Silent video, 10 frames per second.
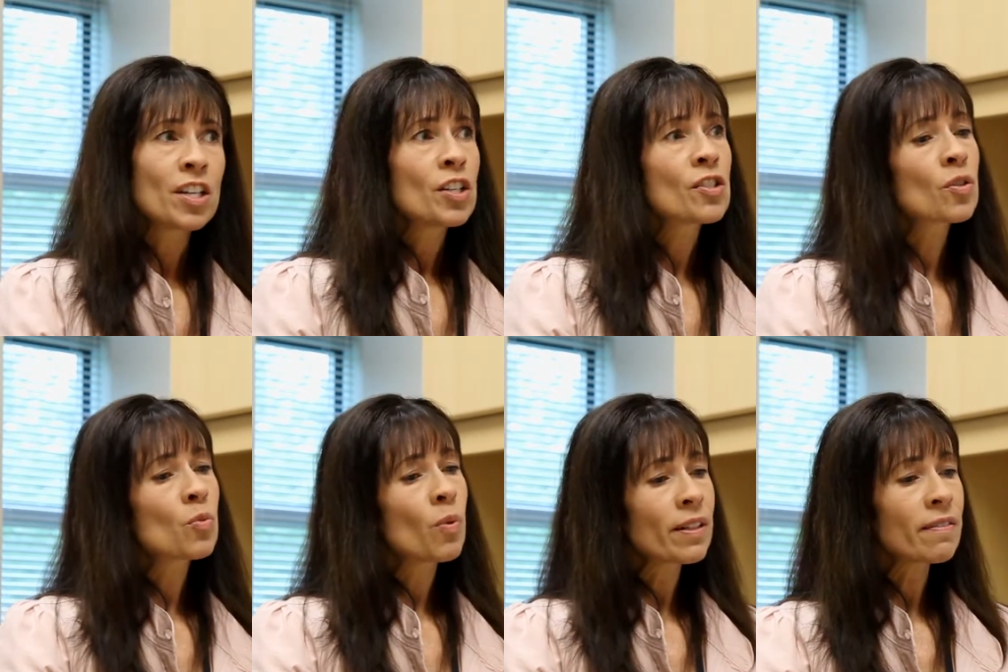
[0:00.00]

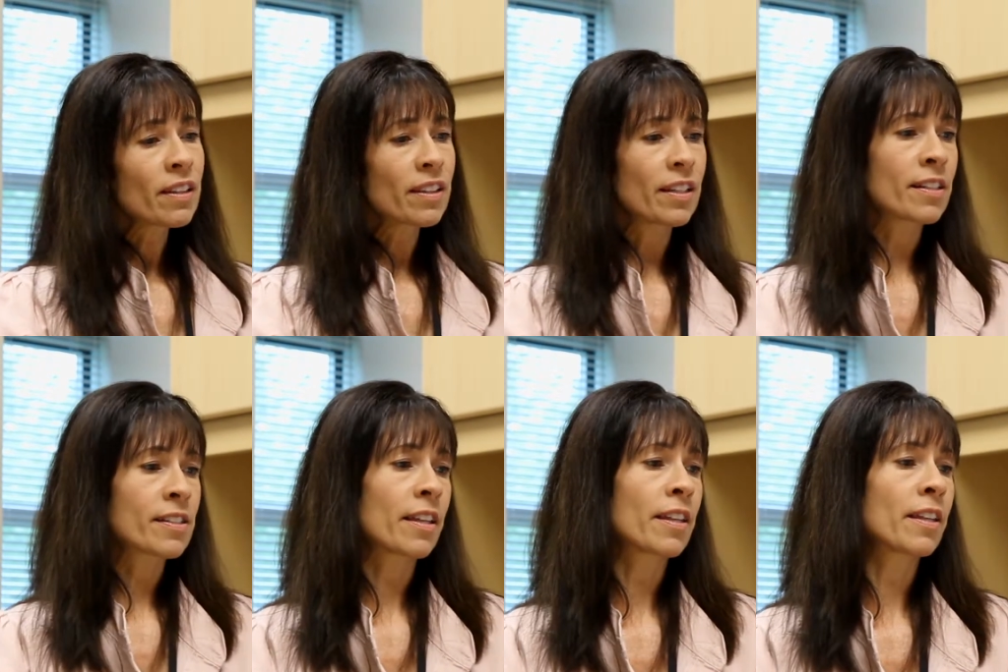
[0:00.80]
So one of the
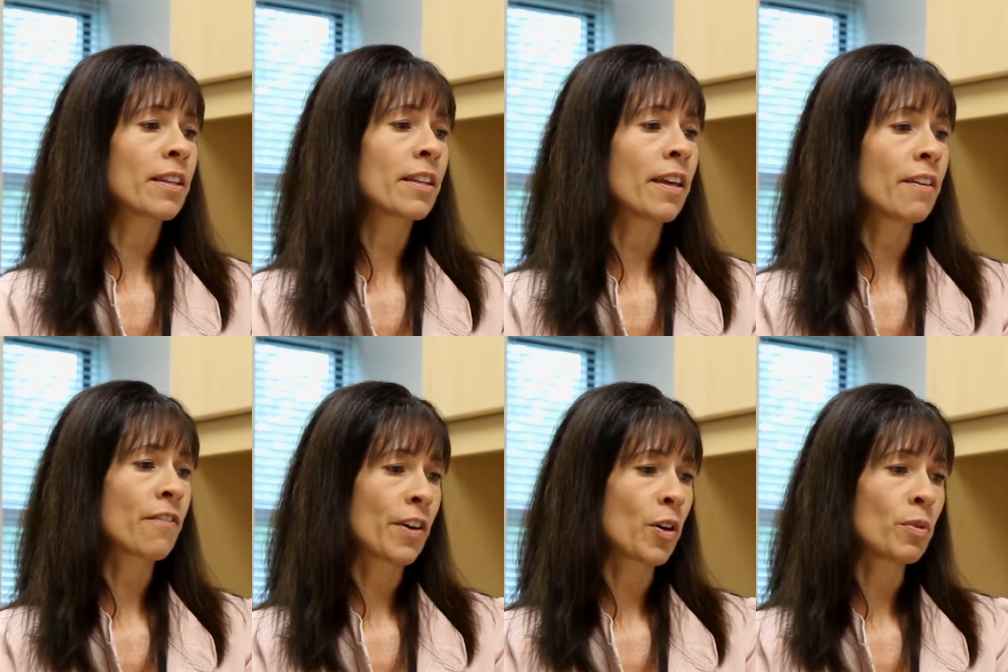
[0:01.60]
things that they
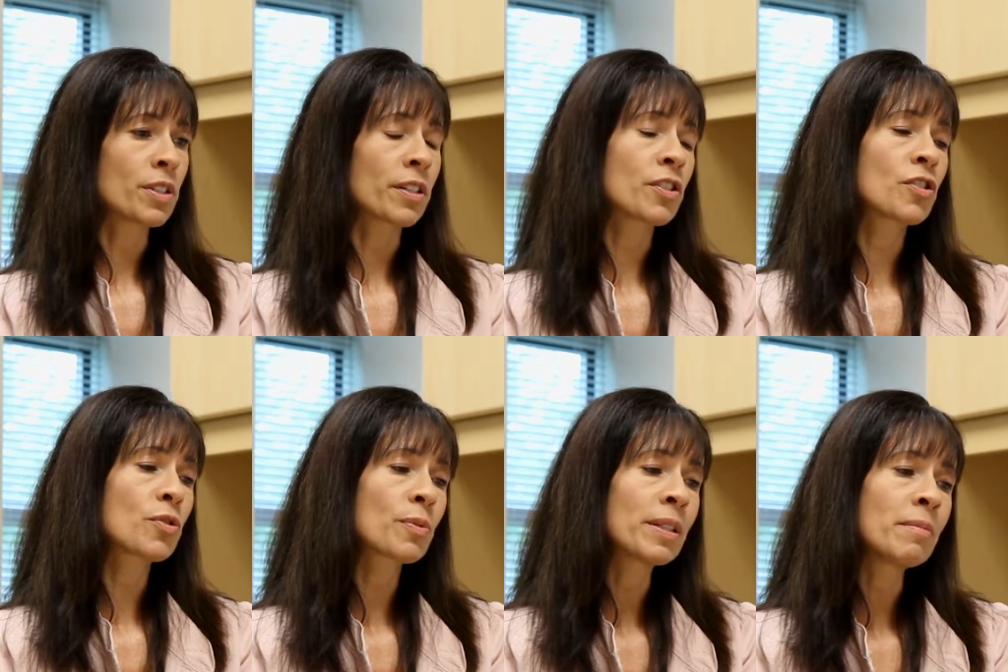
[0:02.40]
felt was
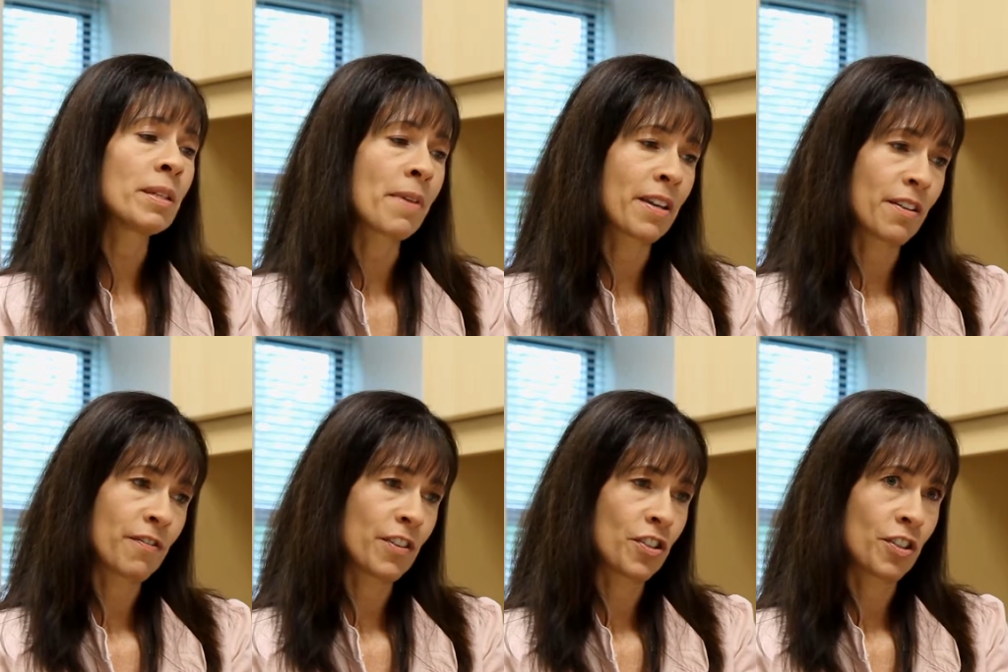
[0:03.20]
extremely
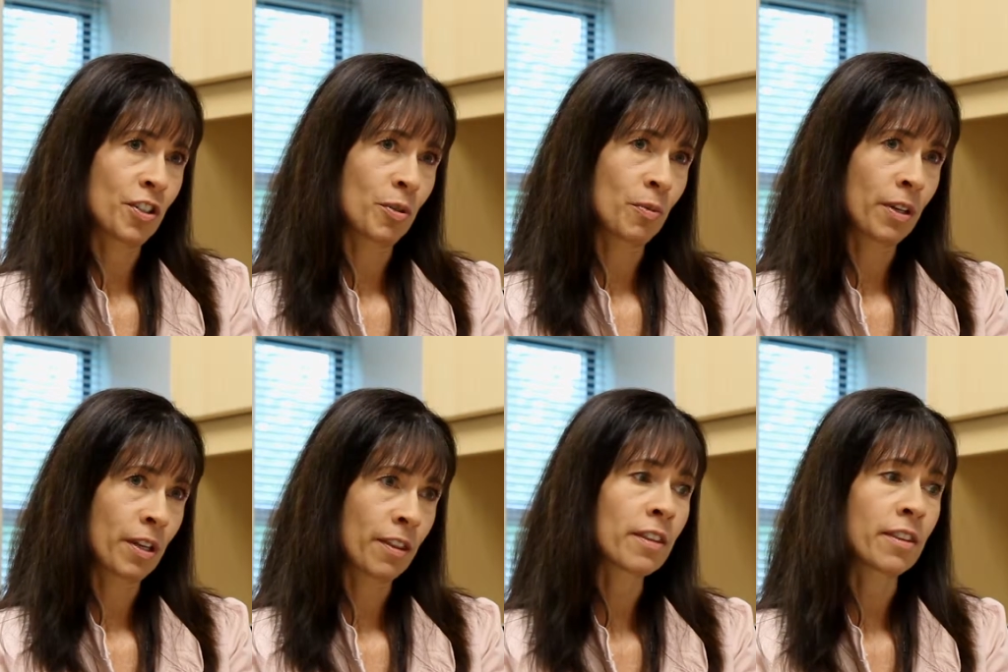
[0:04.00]
beneficial
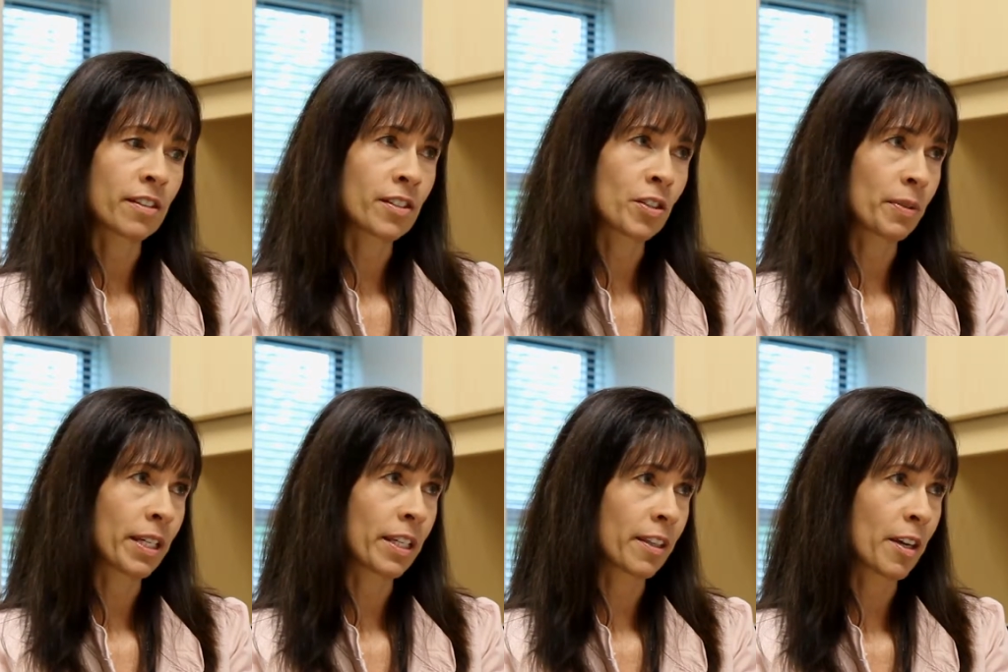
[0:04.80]
with this
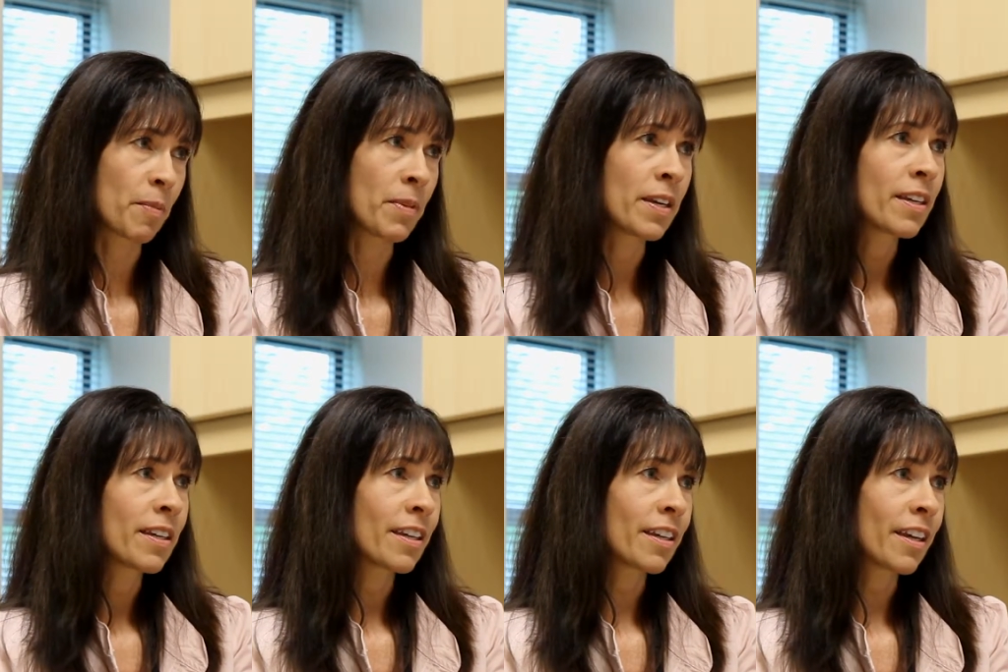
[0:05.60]
curriculum
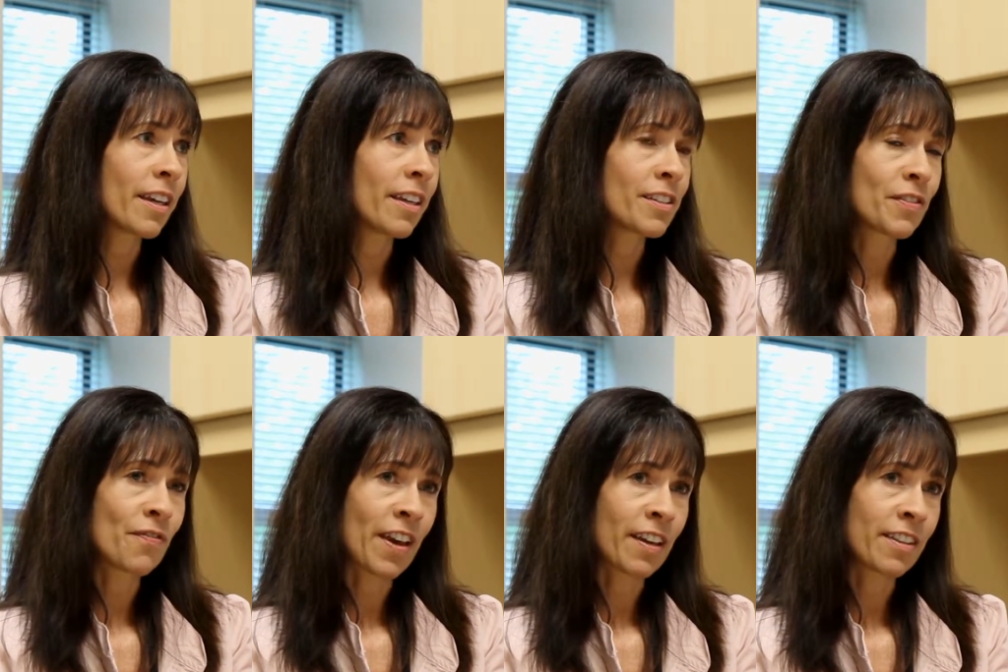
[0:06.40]
is
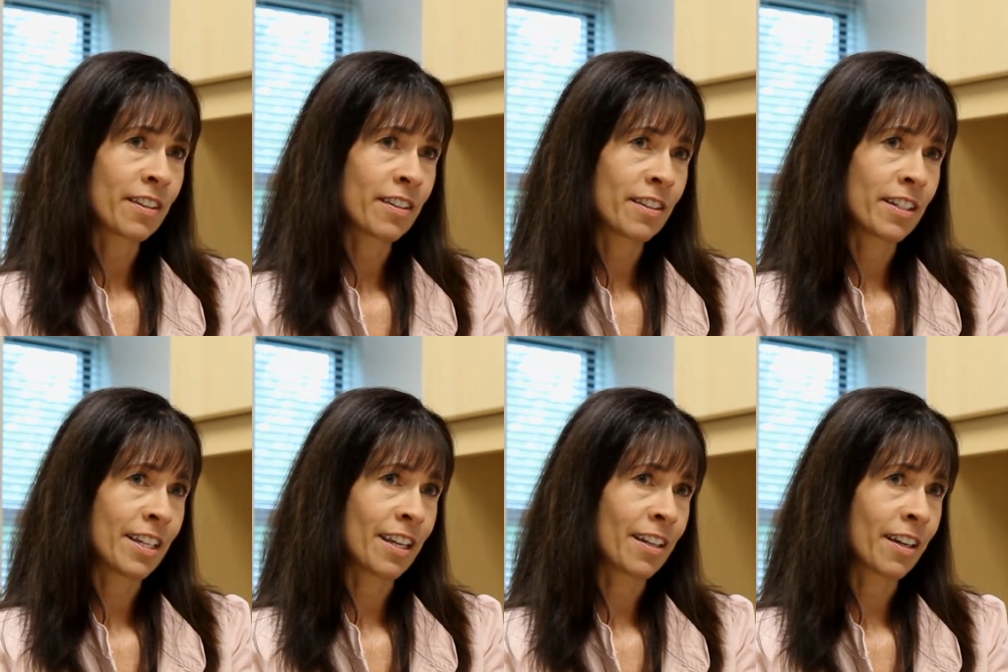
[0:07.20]
in fact the
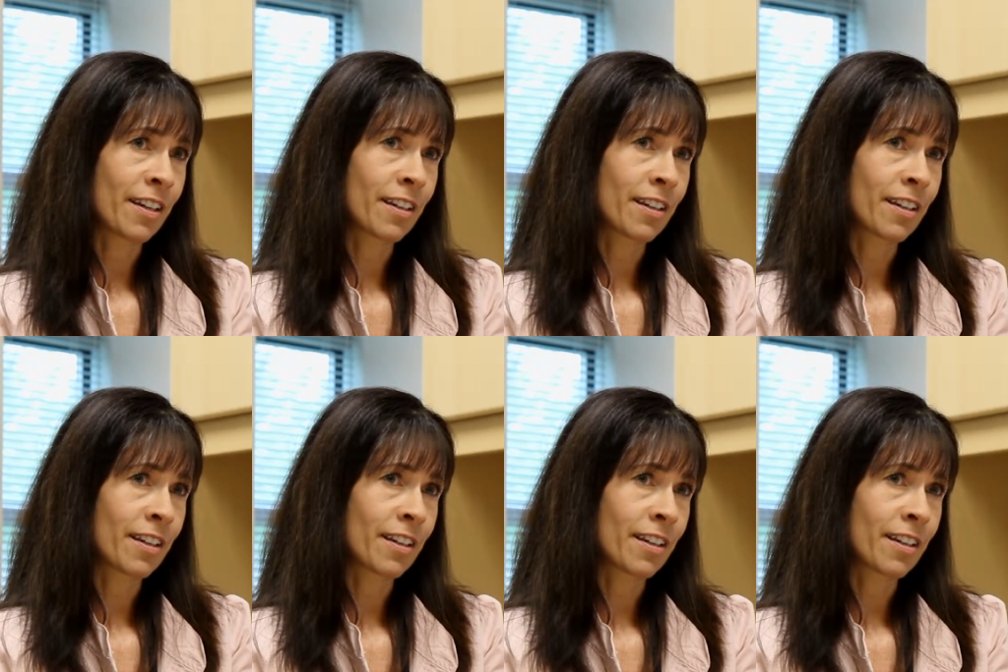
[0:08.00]
data